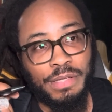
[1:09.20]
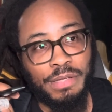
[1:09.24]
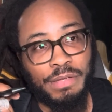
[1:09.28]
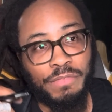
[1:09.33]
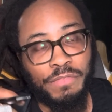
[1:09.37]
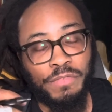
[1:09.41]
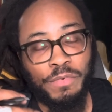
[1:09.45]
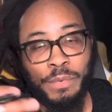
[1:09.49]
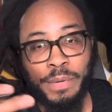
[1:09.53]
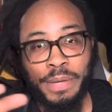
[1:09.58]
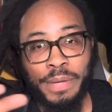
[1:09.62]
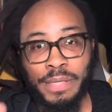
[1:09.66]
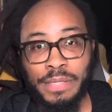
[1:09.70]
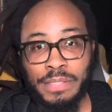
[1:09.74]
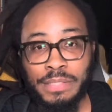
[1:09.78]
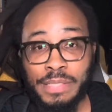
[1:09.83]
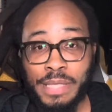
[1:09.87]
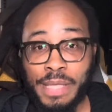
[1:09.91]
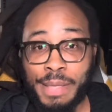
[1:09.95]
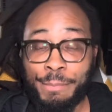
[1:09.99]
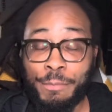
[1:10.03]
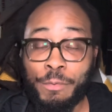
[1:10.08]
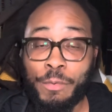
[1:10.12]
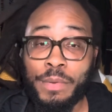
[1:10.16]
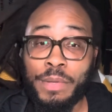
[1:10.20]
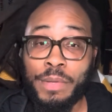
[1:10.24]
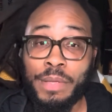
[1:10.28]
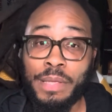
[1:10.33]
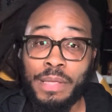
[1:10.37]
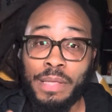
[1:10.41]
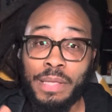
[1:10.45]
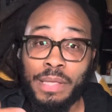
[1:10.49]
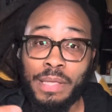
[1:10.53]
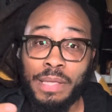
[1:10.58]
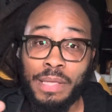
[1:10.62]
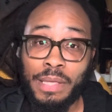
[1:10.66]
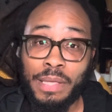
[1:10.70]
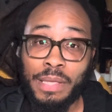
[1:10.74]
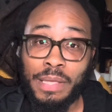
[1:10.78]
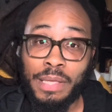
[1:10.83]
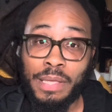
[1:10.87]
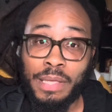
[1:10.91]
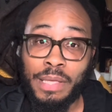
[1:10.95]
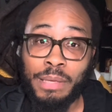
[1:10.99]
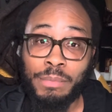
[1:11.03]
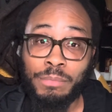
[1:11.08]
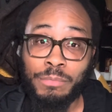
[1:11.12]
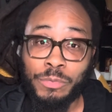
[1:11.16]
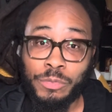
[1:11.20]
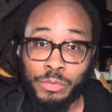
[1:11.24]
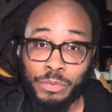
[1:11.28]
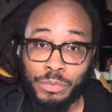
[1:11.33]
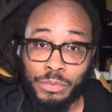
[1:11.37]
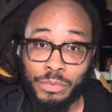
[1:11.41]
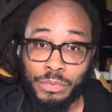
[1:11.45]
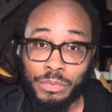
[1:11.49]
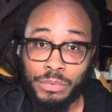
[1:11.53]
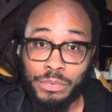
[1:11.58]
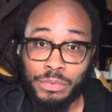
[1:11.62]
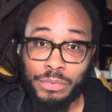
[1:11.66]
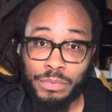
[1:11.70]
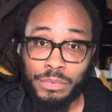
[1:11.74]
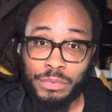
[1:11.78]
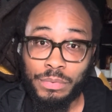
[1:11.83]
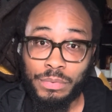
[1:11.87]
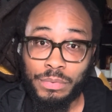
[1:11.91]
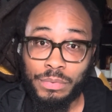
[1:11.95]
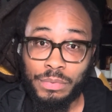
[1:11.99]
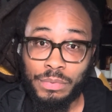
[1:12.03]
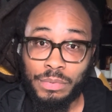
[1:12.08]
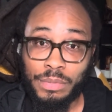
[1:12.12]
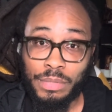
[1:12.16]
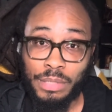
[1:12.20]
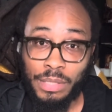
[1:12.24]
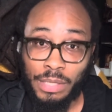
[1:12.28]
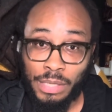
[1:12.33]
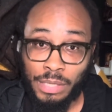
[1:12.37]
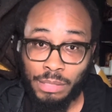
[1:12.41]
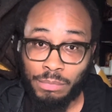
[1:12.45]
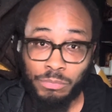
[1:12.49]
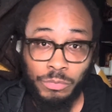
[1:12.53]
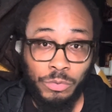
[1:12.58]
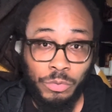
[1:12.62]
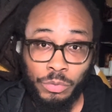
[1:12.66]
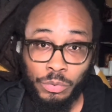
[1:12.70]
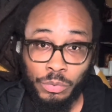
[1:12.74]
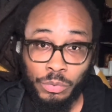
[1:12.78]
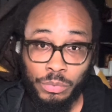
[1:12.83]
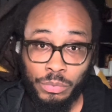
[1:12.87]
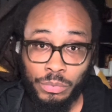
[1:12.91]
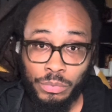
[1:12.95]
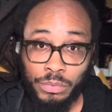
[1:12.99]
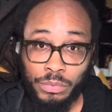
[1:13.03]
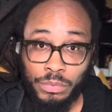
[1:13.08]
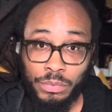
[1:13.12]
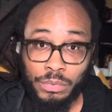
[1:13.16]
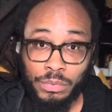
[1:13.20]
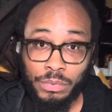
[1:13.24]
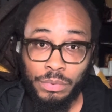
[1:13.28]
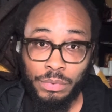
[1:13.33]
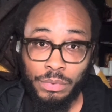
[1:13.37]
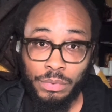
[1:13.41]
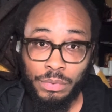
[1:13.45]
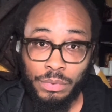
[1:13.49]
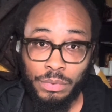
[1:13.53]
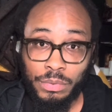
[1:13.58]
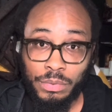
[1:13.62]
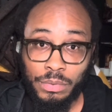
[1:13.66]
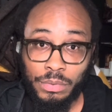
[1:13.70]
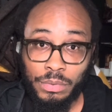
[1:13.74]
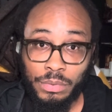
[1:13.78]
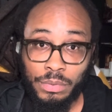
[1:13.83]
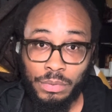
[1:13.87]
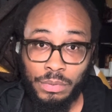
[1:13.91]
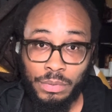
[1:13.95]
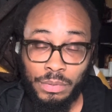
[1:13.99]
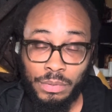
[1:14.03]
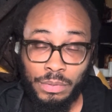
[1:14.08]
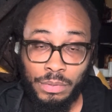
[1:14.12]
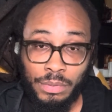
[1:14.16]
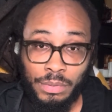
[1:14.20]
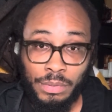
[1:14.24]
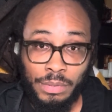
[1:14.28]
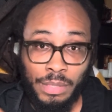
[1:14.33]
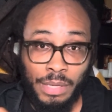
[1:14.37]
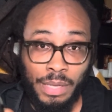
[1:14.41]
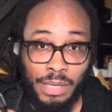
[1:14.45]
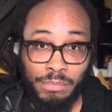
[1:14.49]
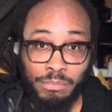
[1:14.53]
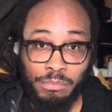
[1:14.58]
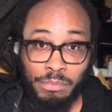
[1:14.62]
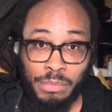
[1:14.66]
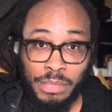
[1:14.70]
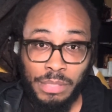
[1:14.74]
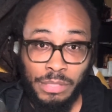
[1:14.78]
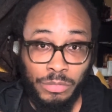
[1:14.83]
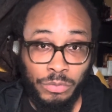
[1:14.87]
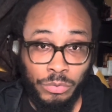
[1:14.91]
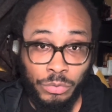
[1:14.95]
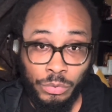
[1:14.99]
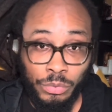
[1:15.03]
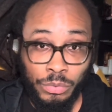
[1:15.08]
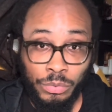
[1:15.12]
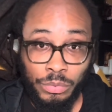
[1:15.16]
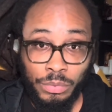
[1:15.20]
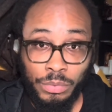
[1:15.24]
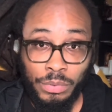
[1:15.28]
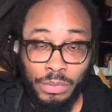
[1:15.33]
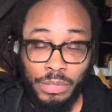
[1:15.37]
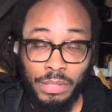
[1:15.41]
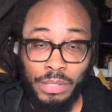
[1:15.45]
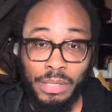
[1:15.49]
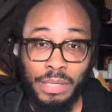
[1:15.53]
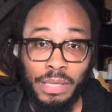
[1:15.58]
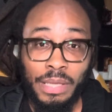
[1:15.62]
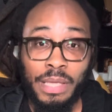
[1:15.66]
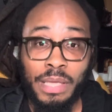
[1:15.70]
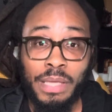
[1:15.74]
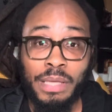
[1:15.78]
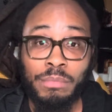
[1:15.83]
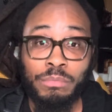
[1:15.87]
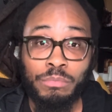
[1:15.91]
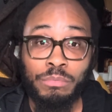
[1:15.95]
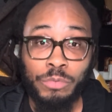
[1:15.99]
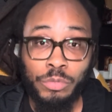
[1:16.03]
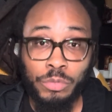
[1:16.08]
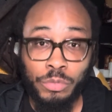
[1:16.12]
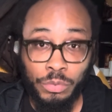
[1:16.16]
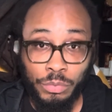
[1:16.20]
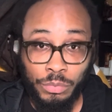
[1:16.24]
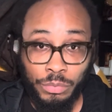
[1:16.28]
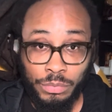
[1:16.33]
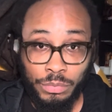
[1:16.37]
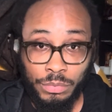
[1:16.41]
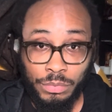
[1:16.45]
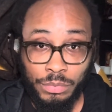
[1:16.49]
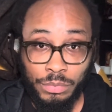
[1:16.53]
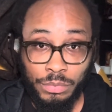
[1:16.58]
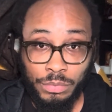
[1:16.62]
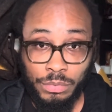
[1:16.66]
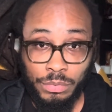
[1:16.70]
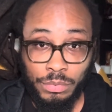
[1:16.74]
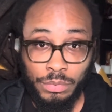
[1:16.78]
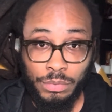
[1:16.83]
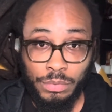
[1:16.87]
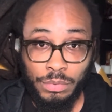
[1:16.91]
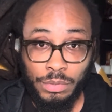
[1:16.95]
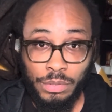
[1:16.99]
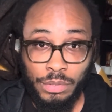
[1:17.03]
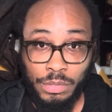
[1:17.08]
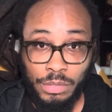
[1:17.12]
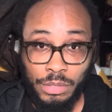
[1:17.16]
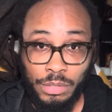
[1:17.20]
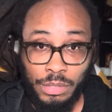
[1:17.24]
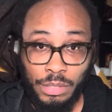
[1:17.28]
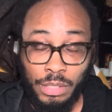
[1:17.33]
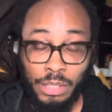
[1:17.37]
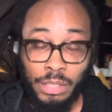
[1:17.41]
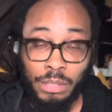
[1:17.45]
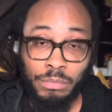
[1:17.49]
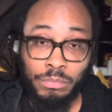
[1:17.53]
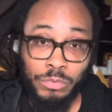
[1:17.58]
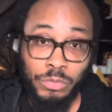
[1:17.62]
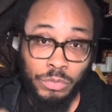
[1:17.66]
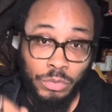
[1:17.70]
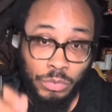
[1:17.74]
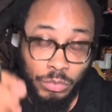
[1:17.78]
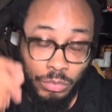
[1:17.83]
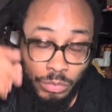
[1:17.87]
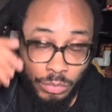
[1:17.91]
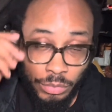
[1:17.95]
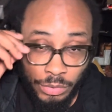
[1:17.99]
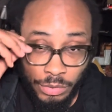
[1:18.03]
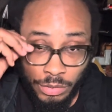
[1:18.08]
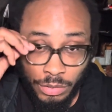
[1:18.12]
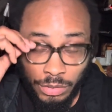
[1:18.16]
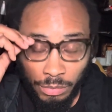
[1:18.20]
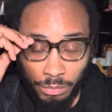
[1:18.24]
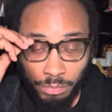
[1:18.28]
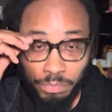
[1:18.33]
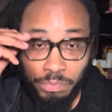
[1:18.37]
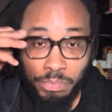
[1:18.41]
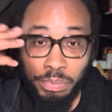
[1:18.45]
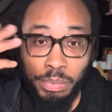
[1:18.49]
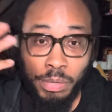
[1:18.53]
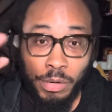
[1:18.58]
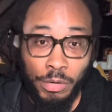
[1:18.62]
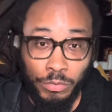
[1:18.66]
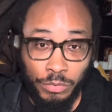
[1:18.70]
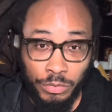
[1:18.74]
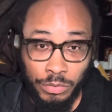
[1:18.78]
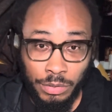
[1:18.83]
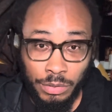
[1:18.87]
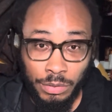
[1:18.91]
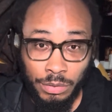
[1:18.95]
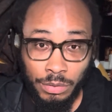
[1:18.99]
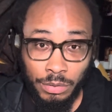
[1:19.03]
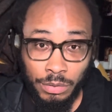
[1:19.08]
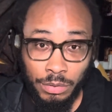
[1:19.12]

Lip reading: for an example, M2, M2, not me too, M2. M2 is a person,